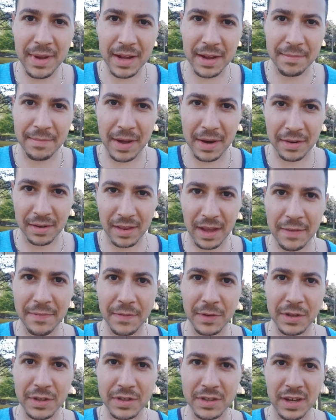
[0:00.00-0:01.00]
make a better life
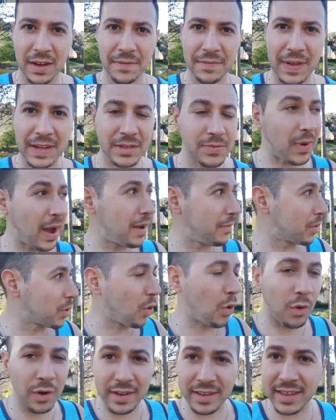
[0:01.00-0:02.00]
for yourself. That's why I
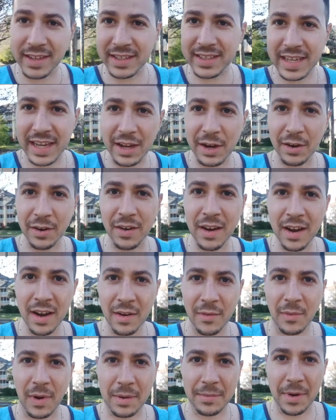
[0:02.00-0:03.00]
recorded this here
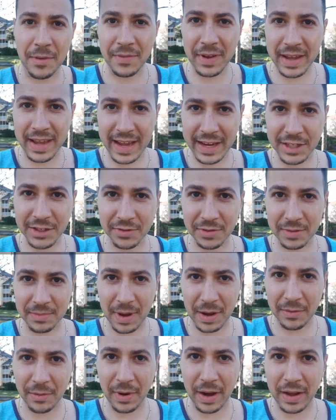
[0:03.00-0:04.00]
while I'm on vacation with
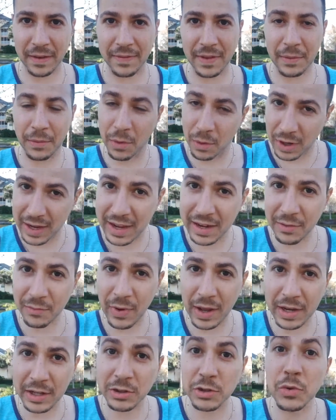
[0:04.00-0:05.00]
my wife, and we're getting
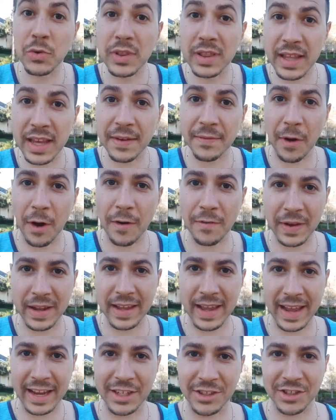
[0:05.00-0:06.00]
ready to live our
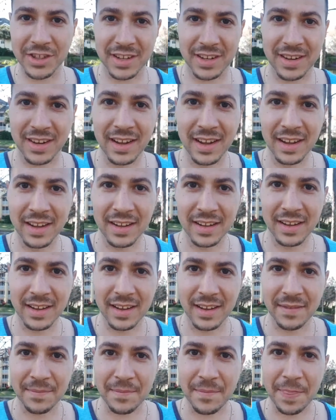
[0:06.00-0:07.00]
vacation.
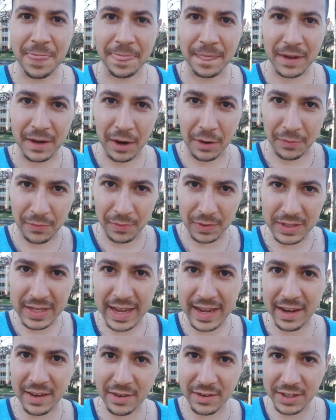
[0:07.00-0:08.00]
You know, we're
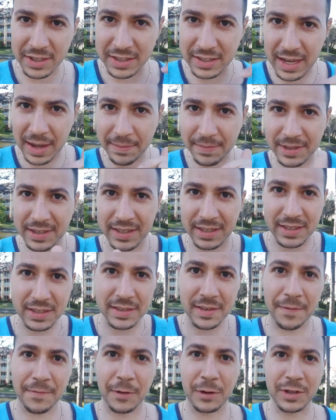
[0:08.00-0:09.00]
taking our steps. This
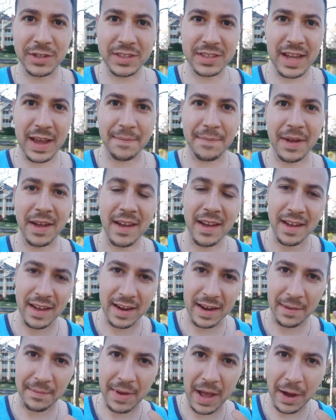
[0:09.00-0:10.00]
is the first step.
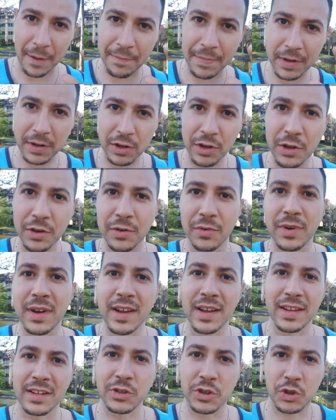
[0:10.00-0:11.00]
And I'm helping you
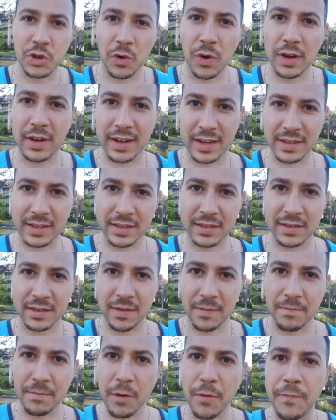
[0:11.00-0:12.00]
join us,
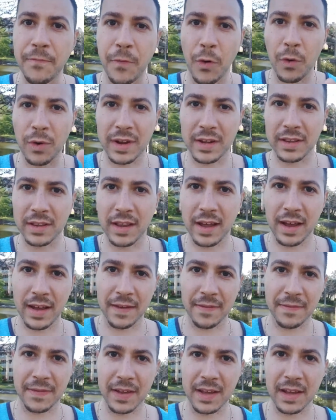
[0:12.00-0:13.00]
move forward in
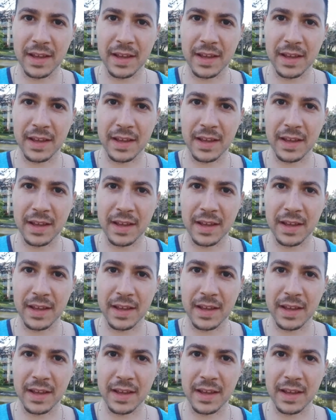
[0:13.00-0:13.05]
life,